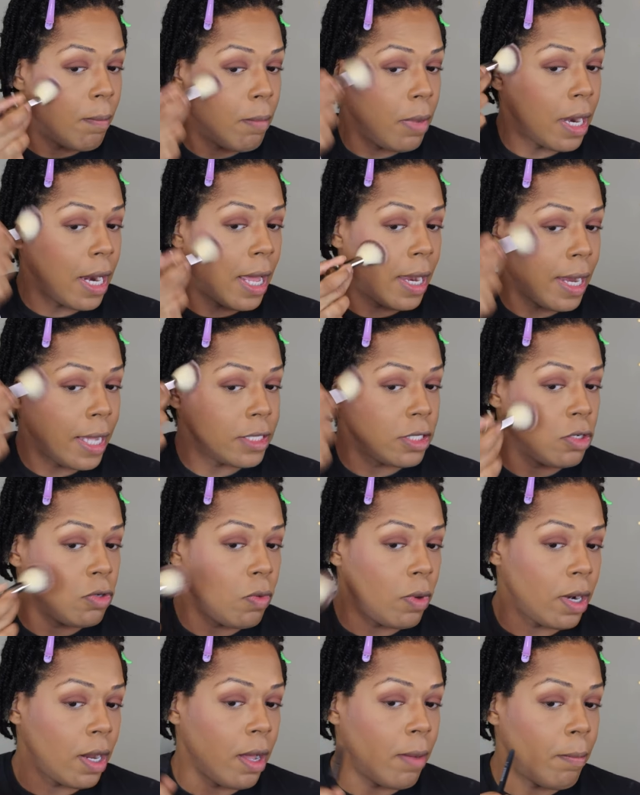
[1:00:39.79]
but I like to
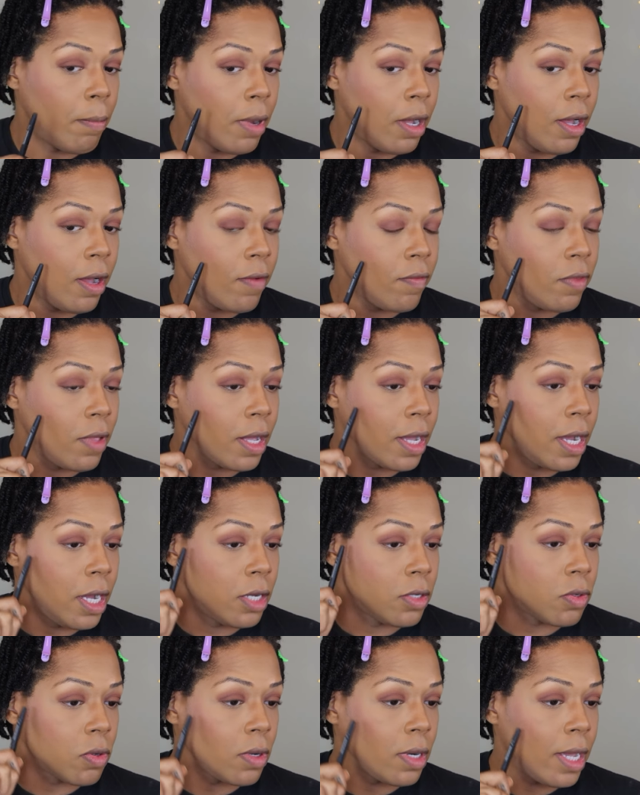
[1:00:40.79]
do it above the
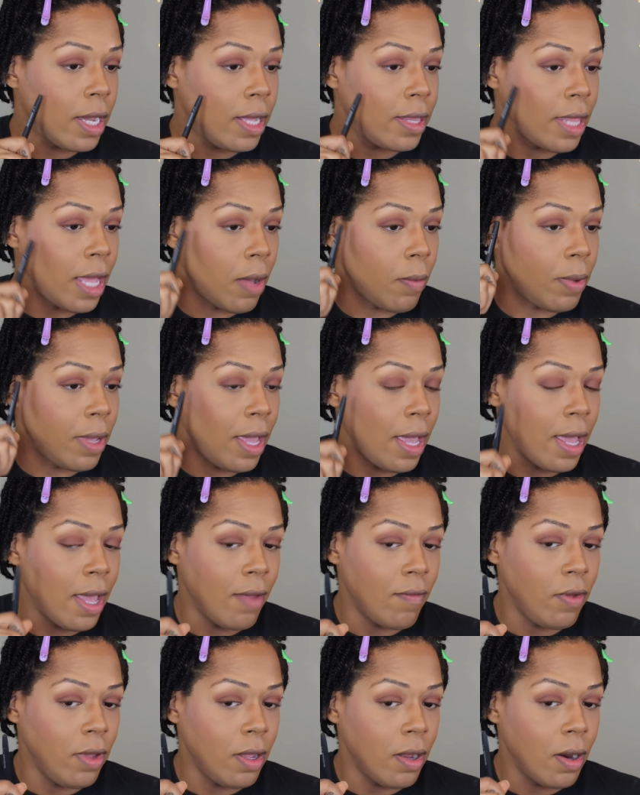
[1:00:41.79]
contour line that we
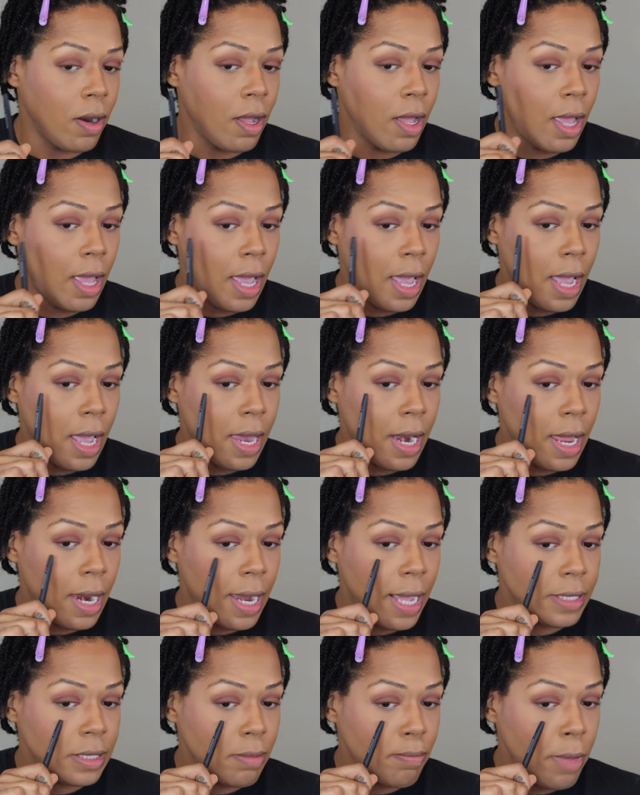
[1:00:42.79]
have here and I
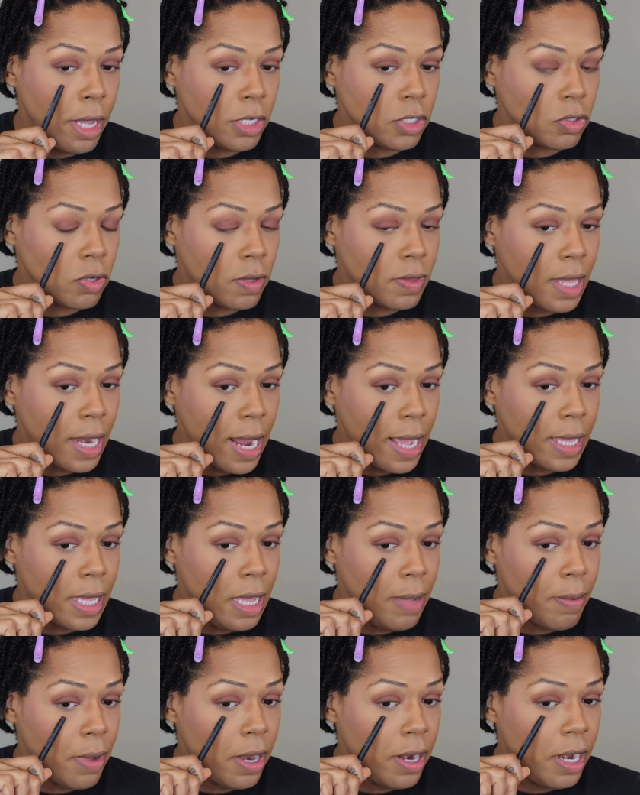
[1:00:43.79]
like to make sure that I
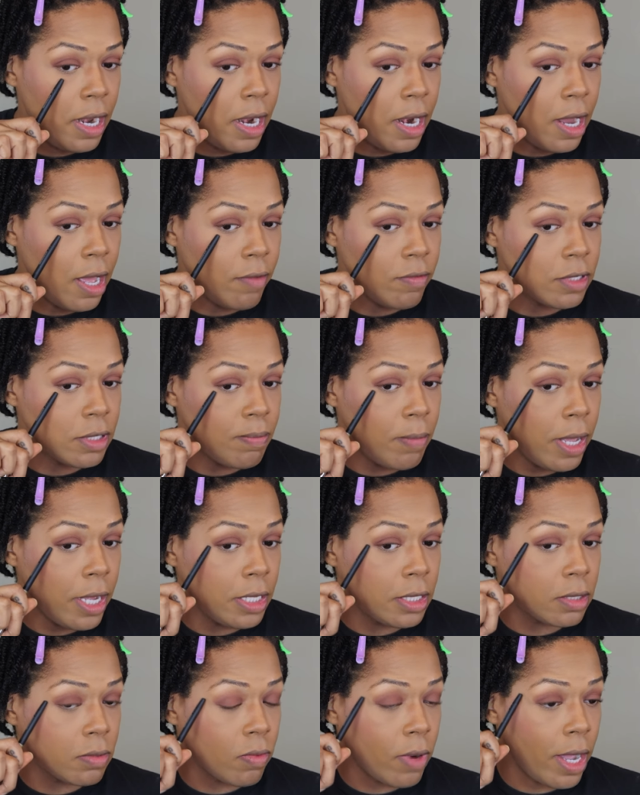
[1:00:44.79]
keep enough
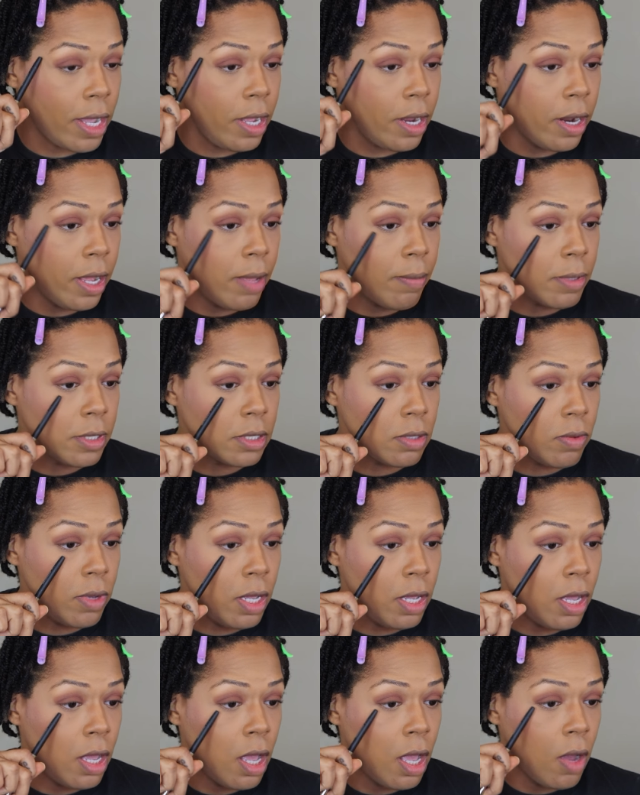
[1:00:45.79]
space right here in
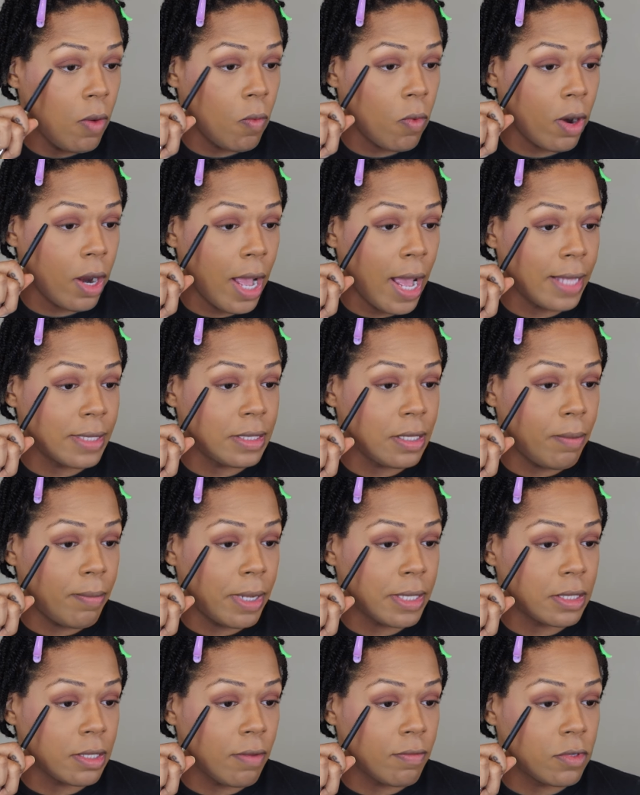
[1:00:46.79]
between where I tell
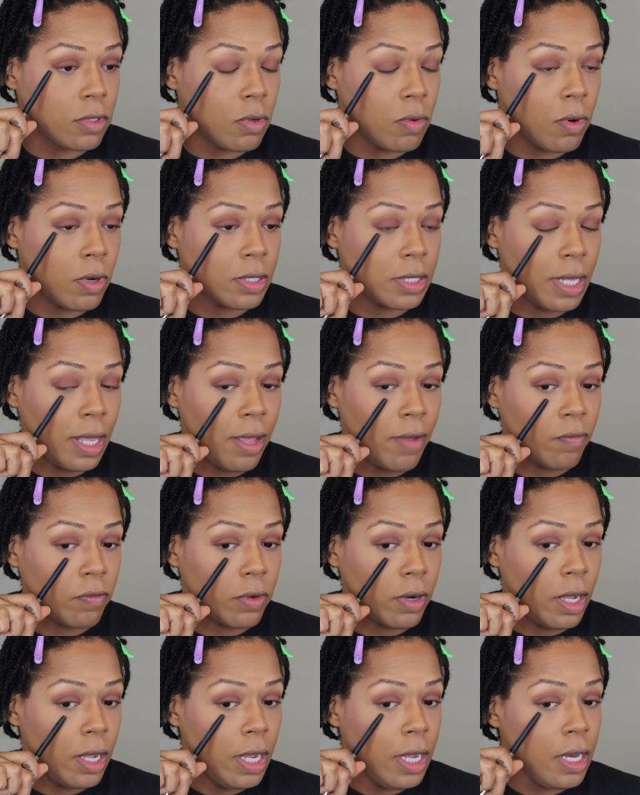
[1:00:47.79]
myself, Torrence, if
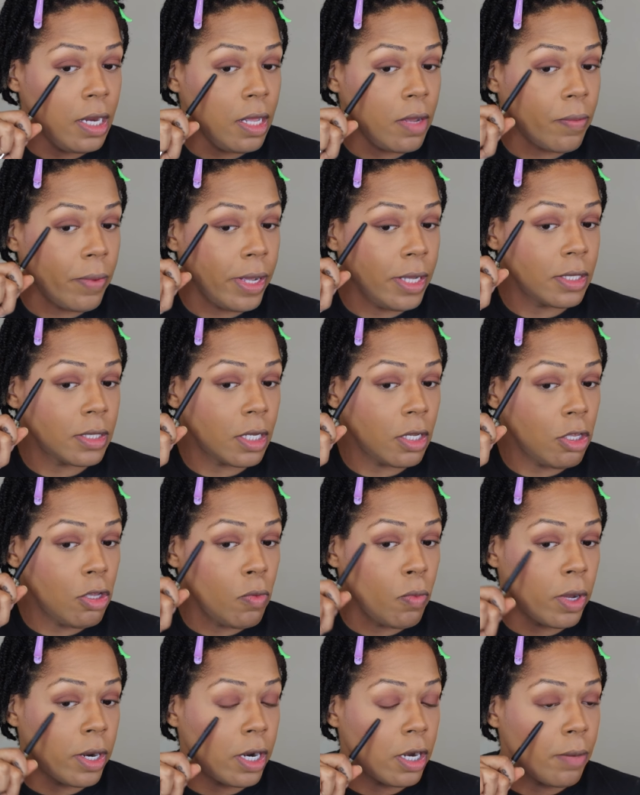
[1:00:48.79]
for any reason
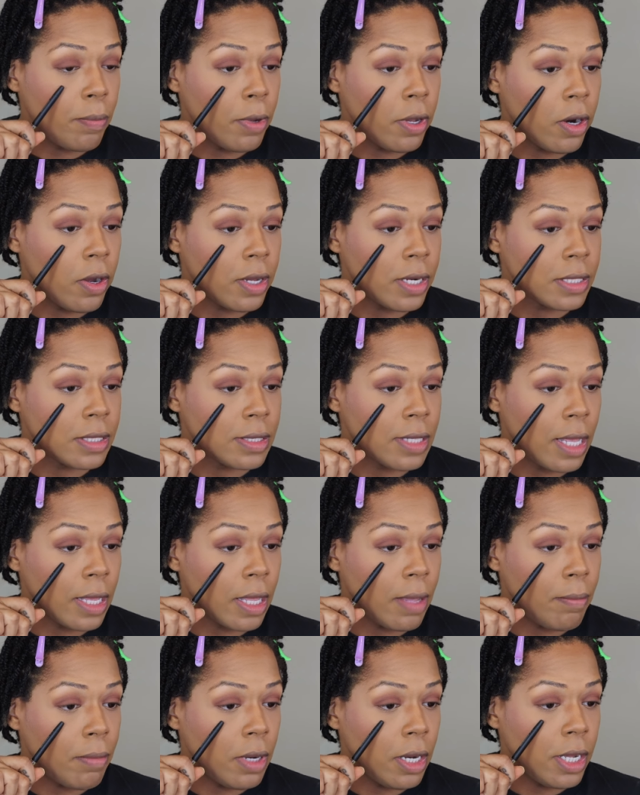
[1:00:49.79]
you wanted to put on a
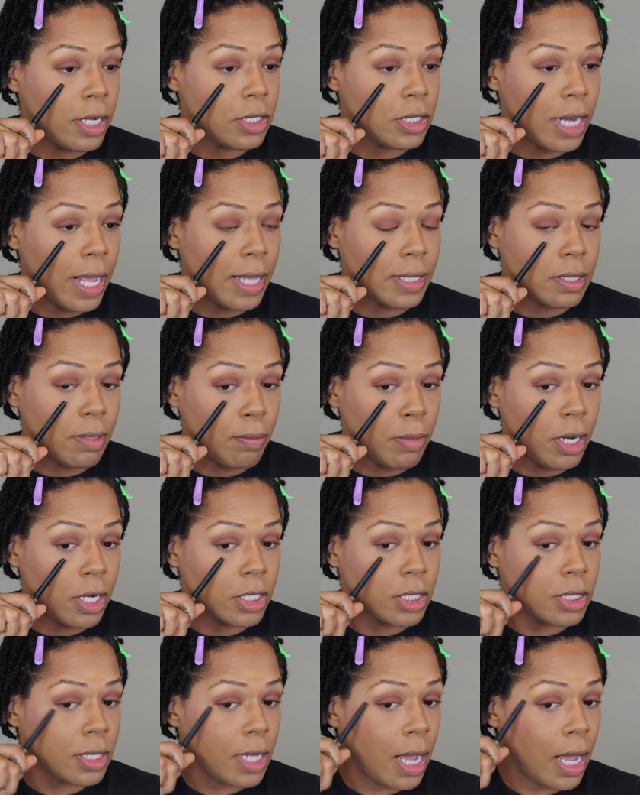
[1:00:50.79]
second blush as a
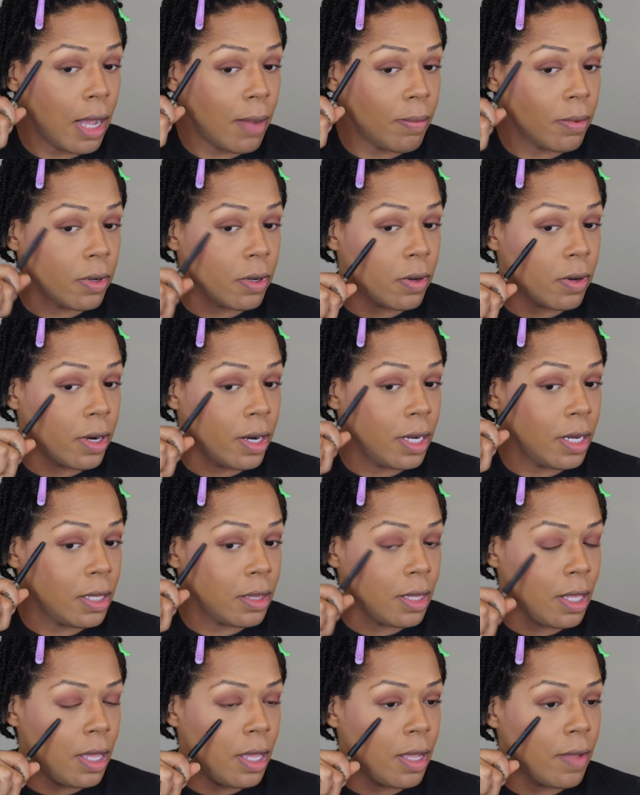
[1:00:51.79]
blush topper or
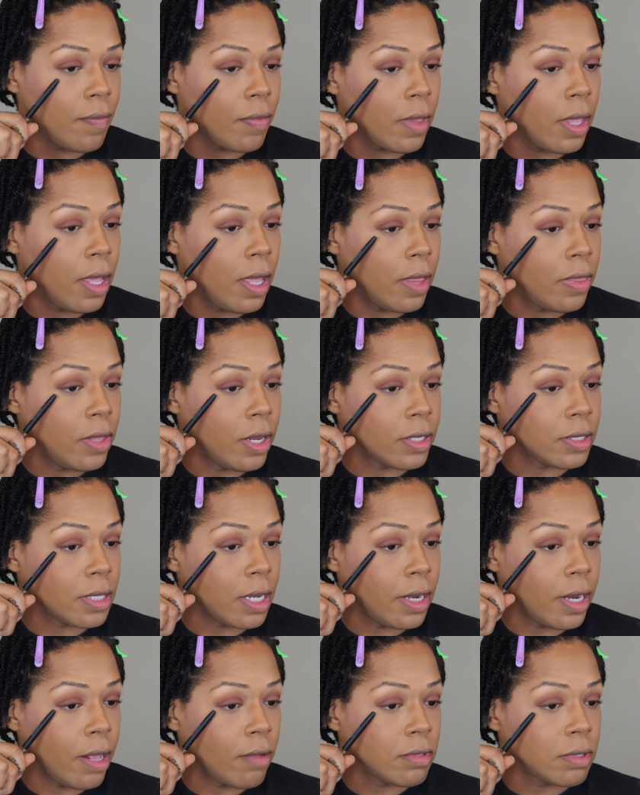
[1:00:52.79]
anything, there's
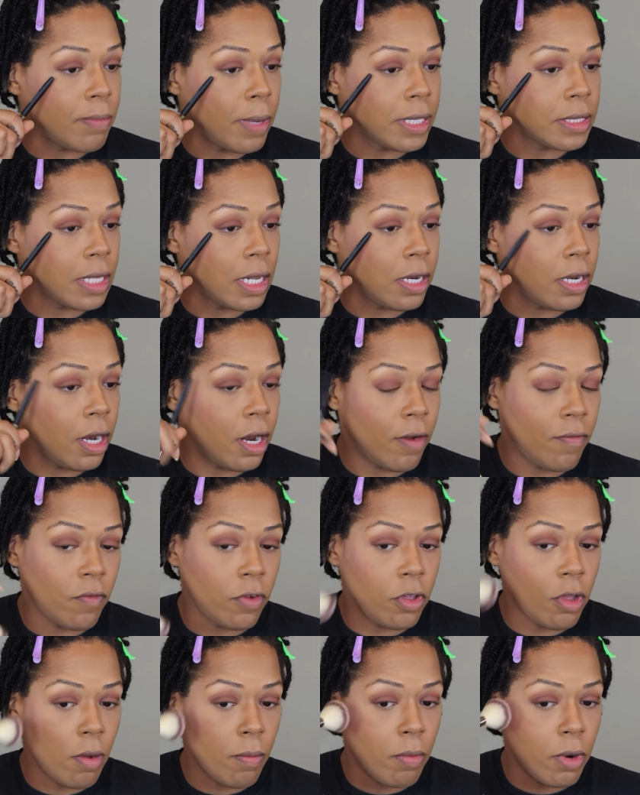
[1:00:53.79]
enough space in there
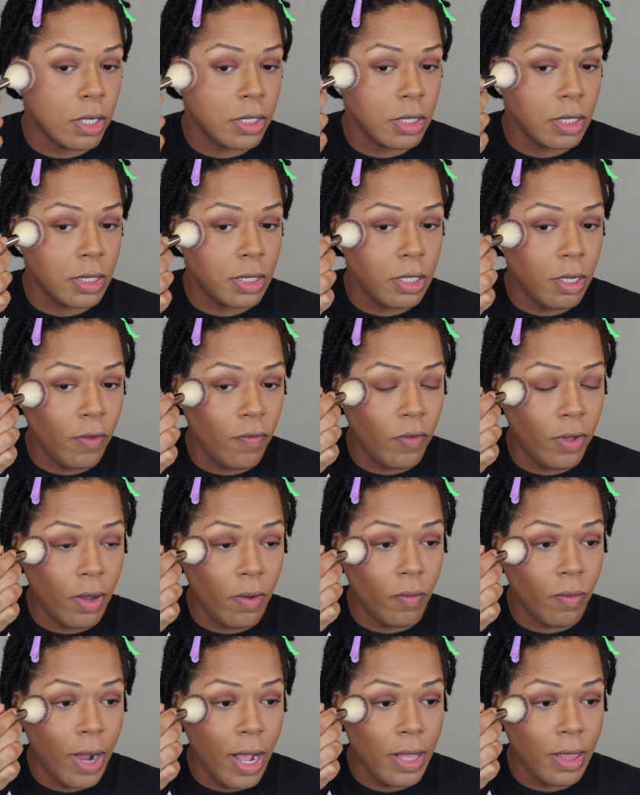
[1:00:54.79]
for your brush to still
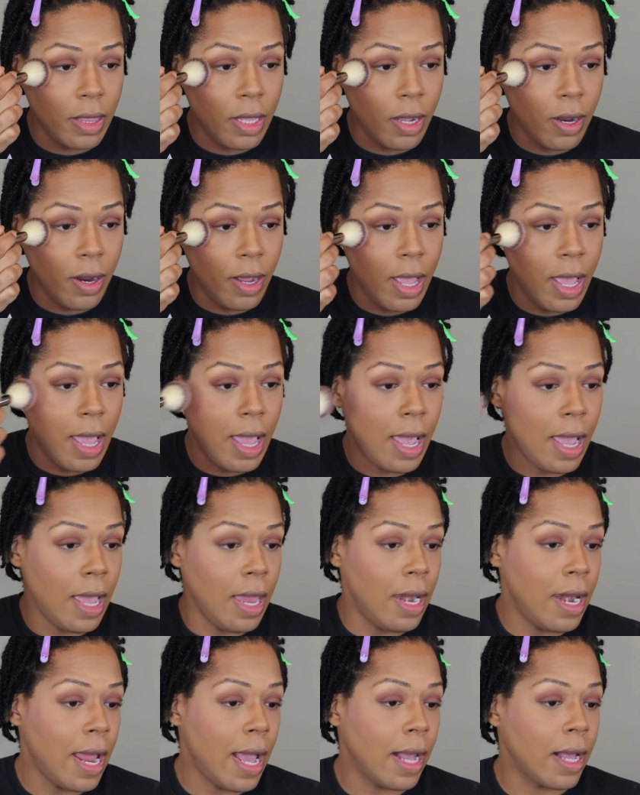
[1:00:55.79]
fit right there
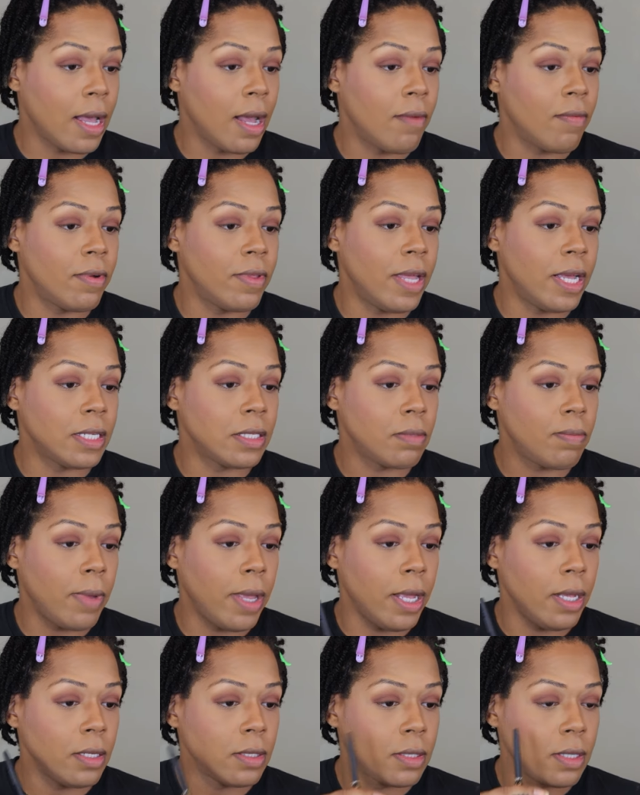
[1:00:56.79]
and not cover that
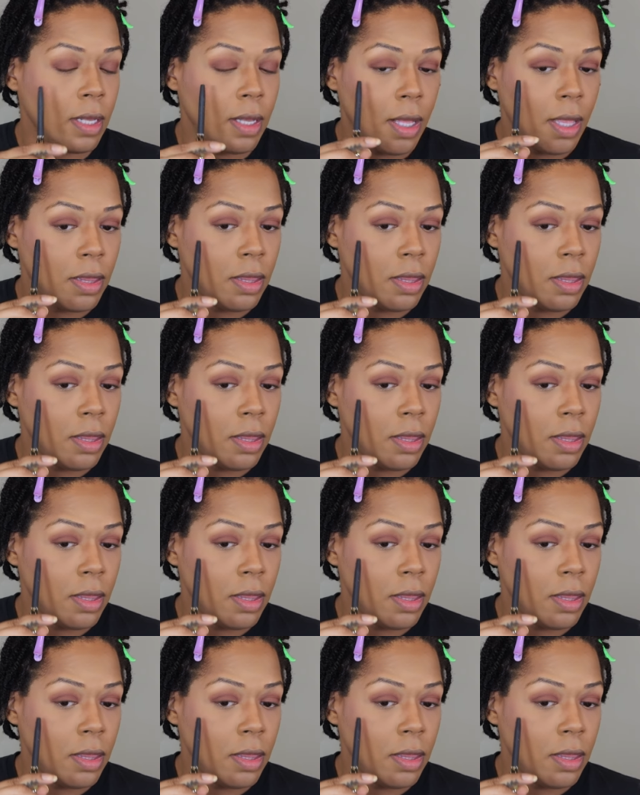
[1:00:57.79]
space.